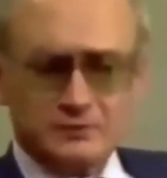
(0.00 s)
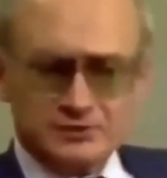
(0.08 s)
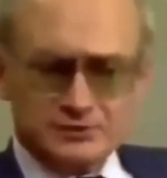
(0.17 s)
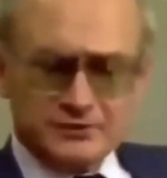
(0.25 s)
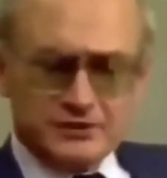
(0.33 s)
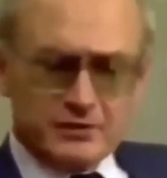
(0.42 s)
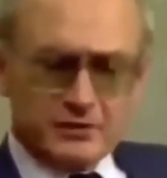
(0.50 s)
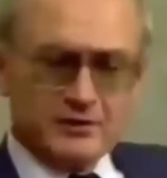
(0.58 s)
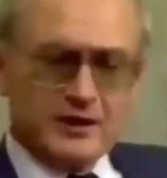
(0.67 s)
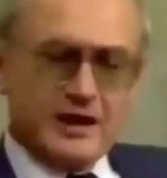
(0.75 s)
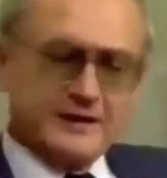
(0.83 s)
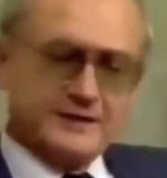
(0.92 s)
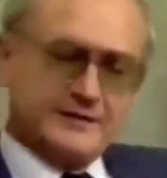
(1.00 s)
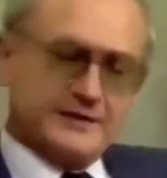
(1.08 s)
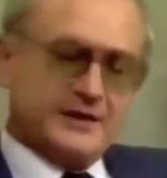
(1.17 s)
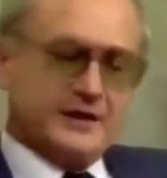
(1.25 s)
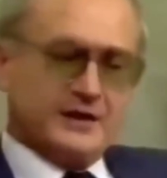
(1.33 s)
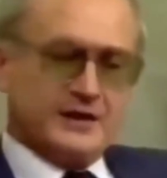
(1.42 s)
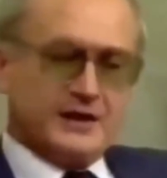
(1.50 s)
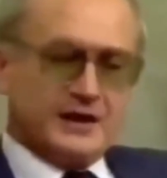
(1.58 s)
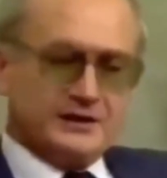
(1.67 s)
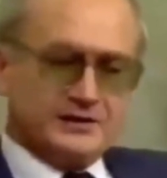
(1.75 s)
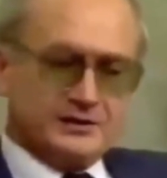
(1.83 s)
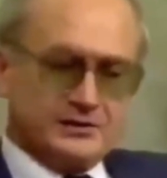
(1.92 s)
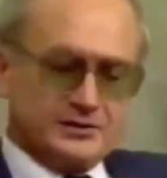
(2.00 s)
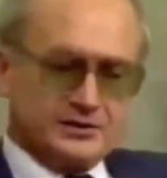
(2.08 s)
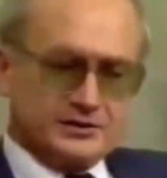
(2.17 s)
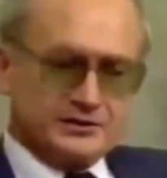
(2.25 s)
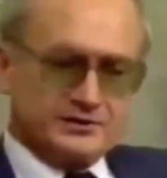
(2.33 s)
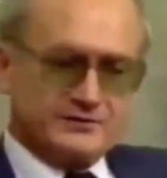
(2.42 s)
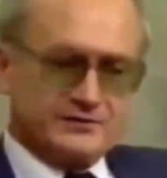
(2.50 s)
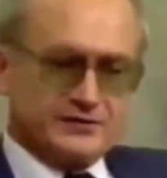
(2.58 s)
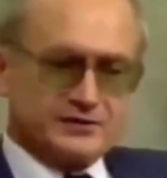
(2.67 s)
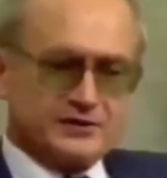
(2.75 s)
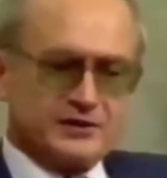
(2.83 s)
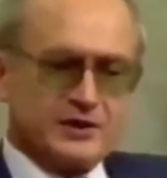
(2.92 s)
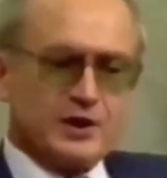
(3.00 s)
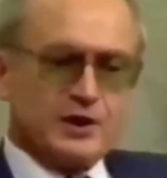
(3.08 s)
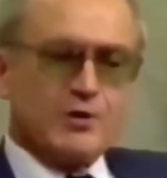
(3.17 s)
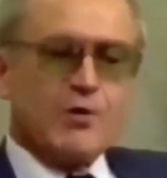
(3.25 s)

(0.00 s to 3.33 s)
which we call either ideological subversion